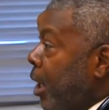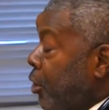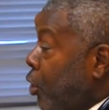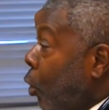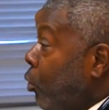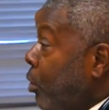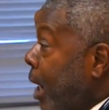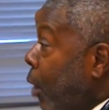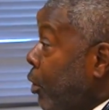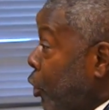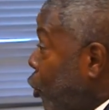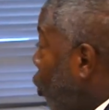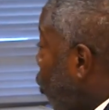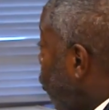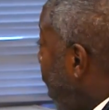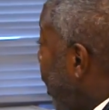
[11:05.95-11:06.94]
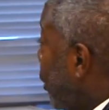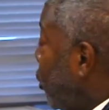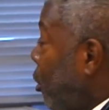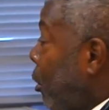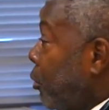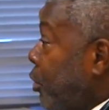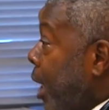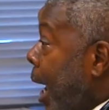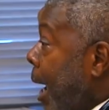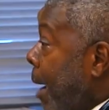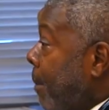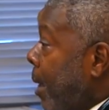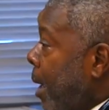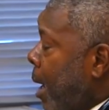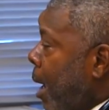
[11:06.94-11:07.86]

there's no doubt that you're trying to do your job.